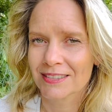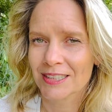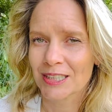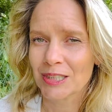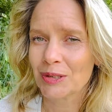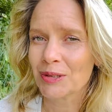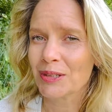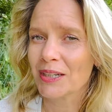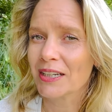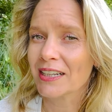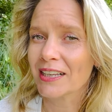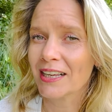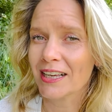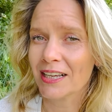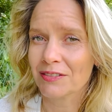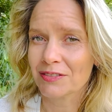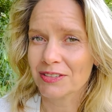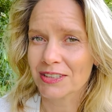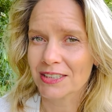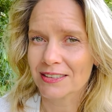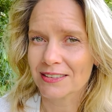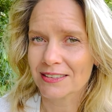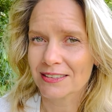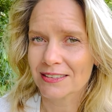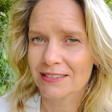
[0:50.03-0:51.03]
you can have
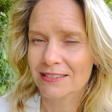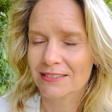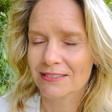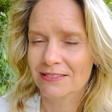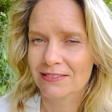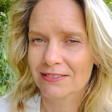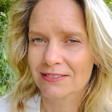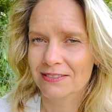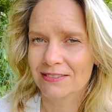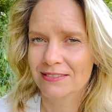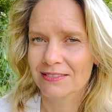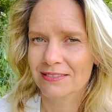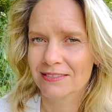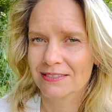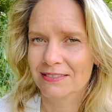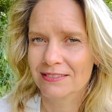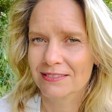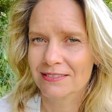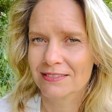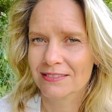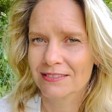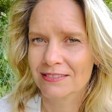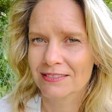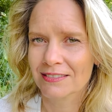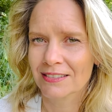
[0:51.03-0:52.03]
it.
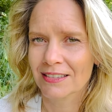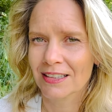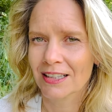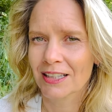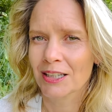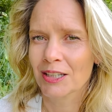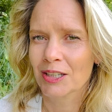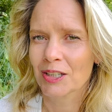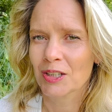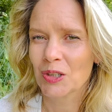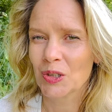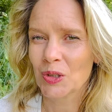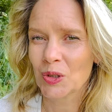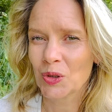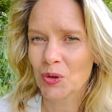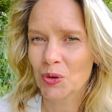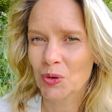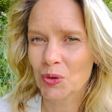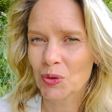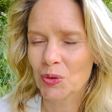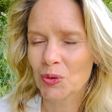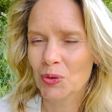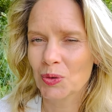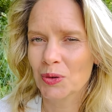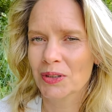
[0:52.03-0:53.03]

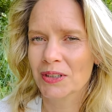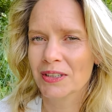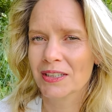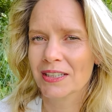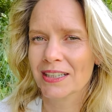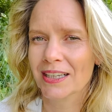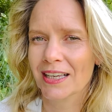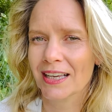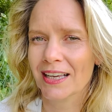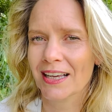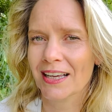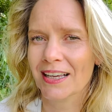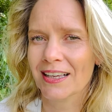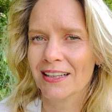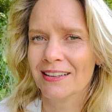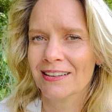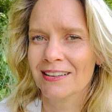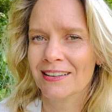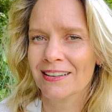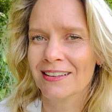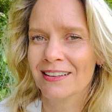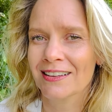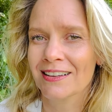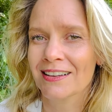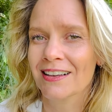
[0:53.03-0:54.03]
You can
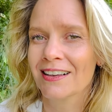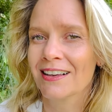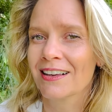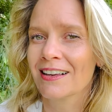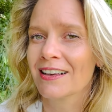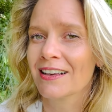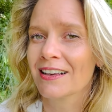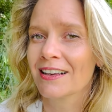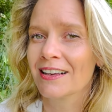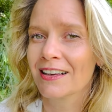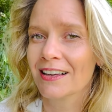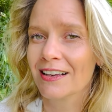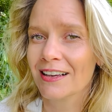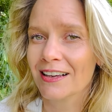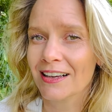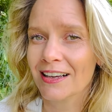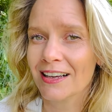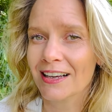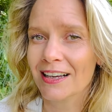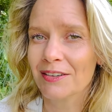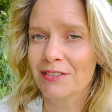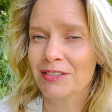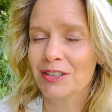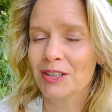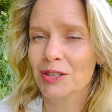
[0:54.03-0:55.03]

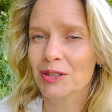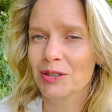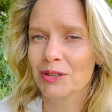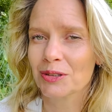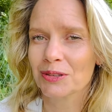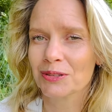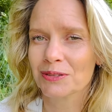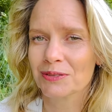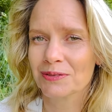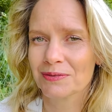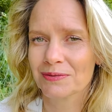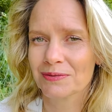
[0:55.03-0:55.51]
have it all.